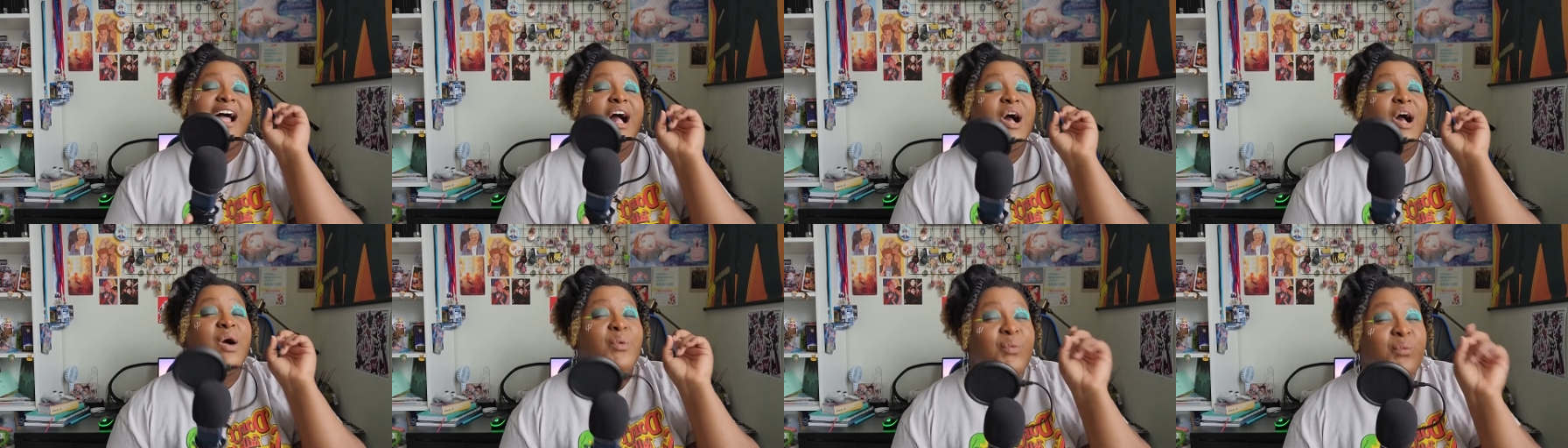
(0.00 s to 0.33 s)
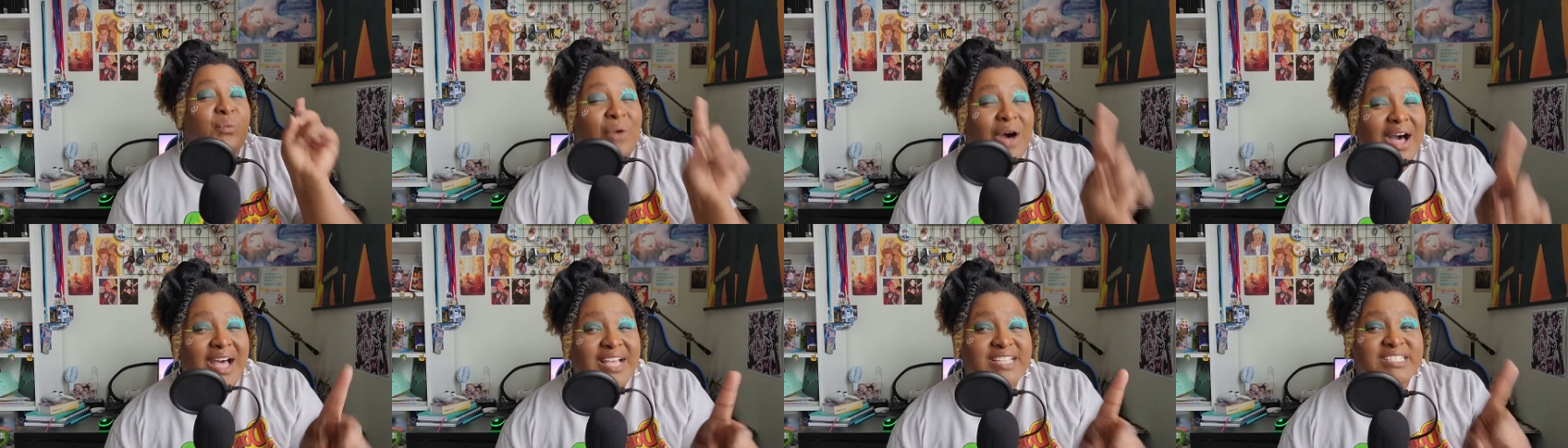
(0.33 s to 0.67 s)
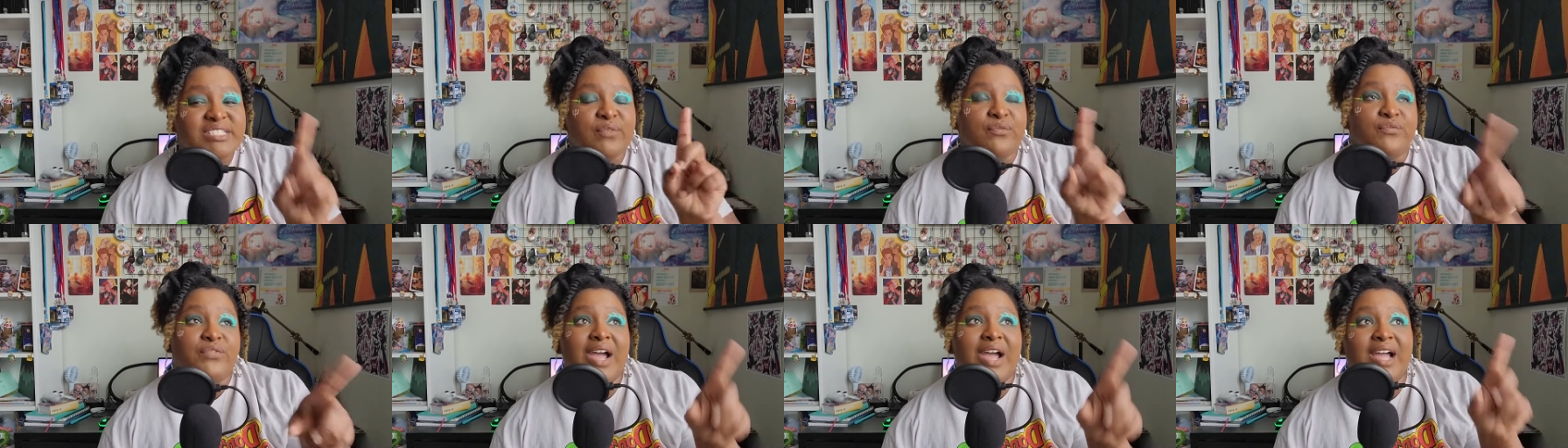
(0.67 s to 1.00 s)
was the
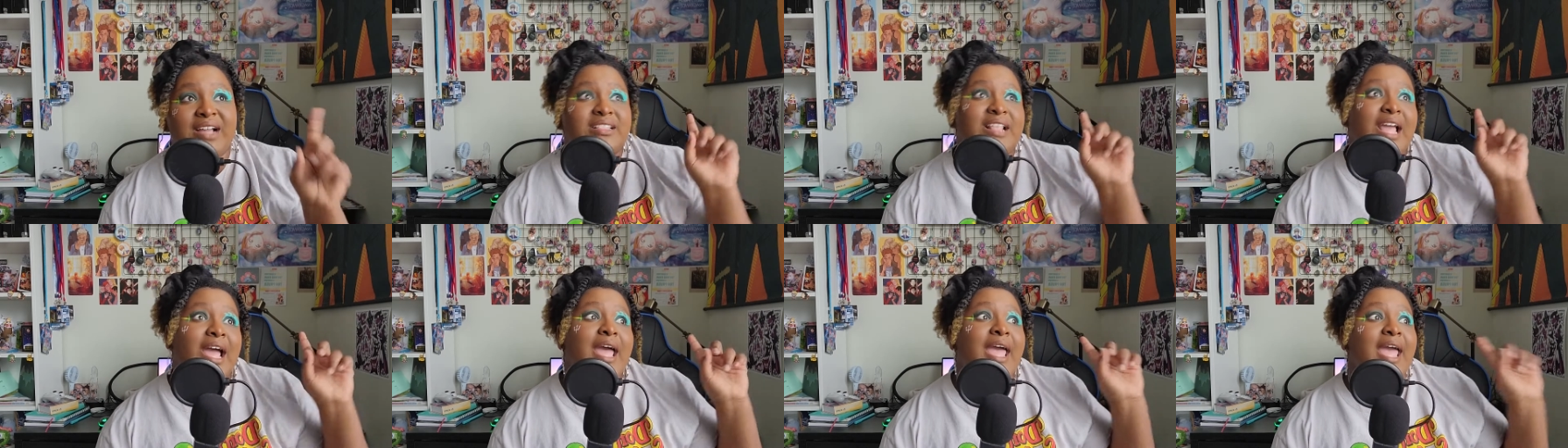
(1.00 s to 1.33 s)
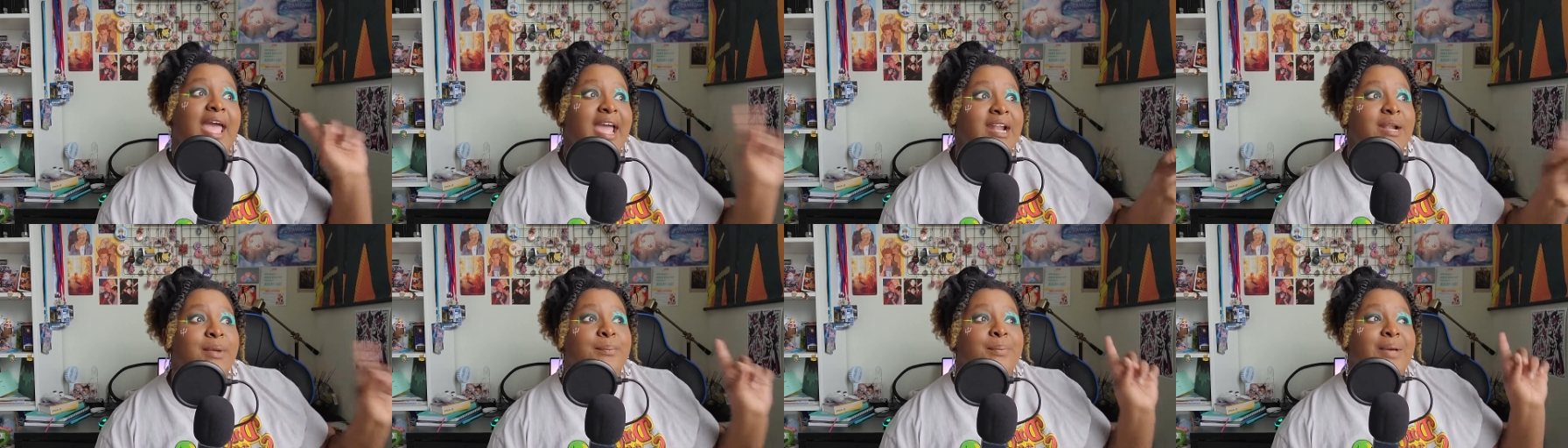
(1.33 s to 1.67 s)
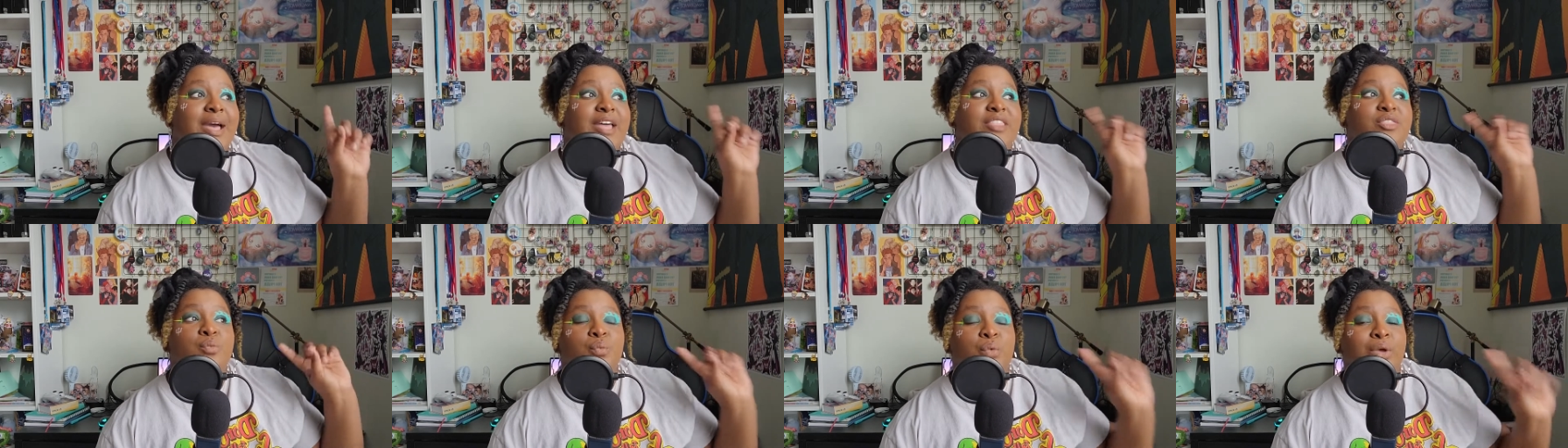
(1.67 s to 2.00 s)
fact that
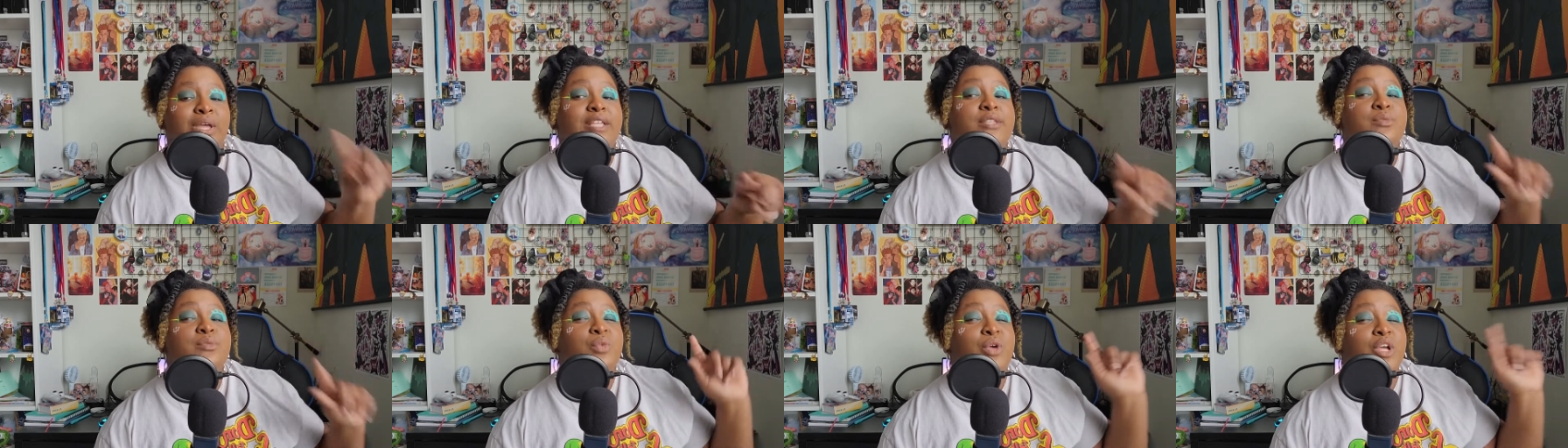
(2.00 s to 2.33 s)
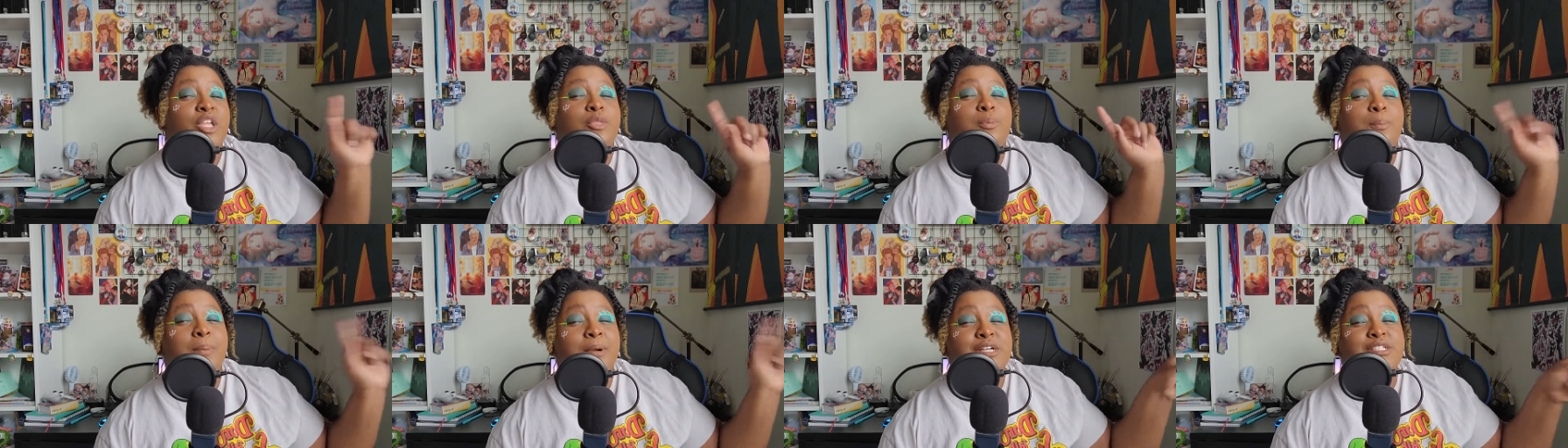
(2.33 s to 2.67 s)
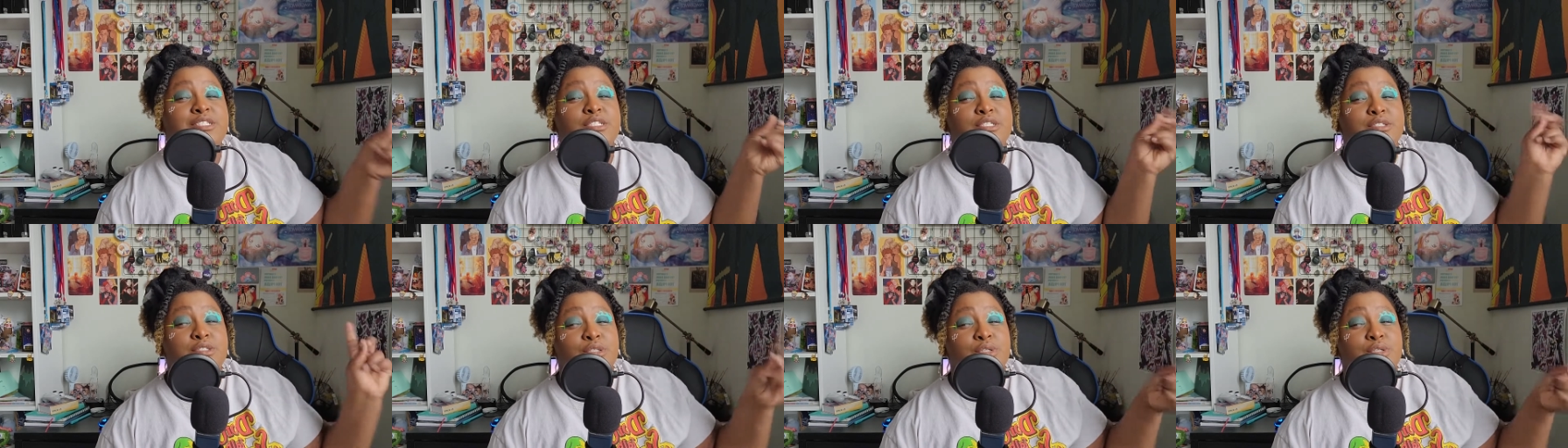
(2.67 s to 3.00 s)
Annabeth went with
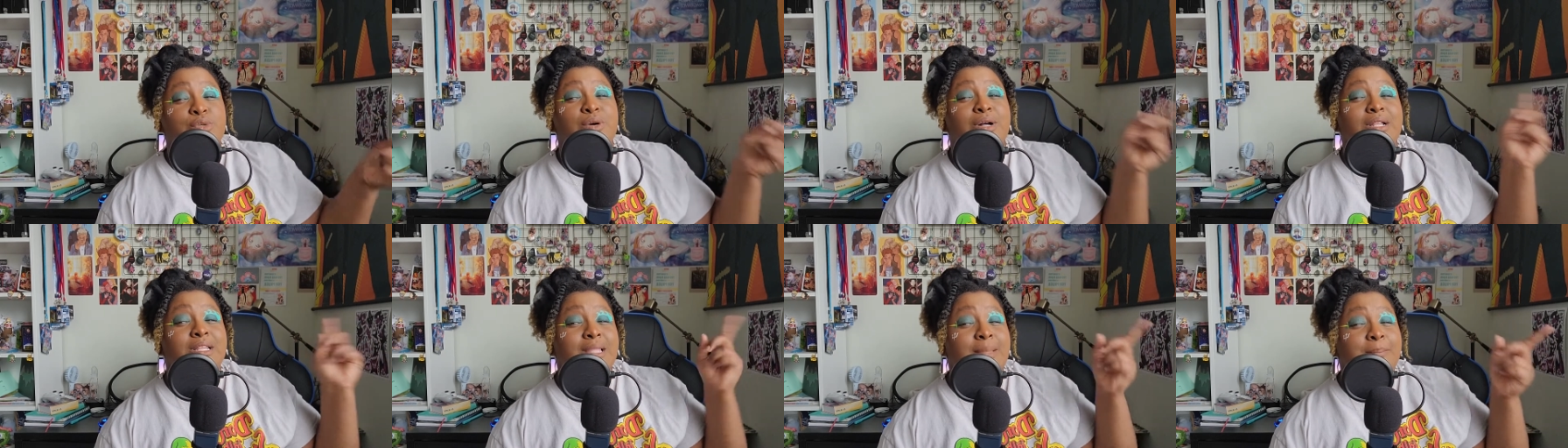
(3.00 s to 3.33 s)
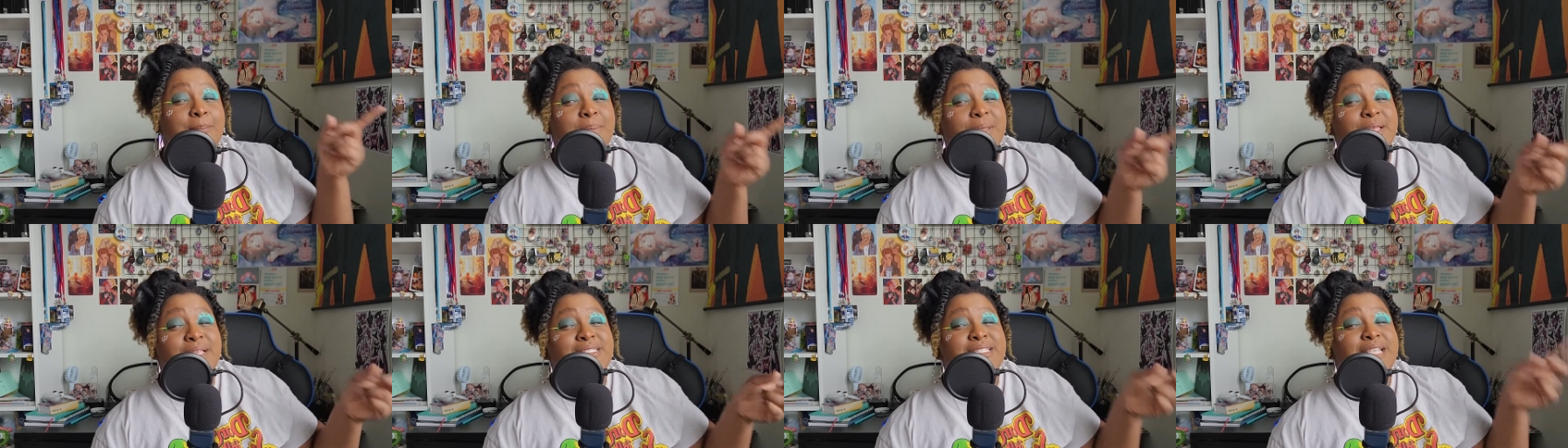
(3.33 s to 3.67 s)
Percy to Olympus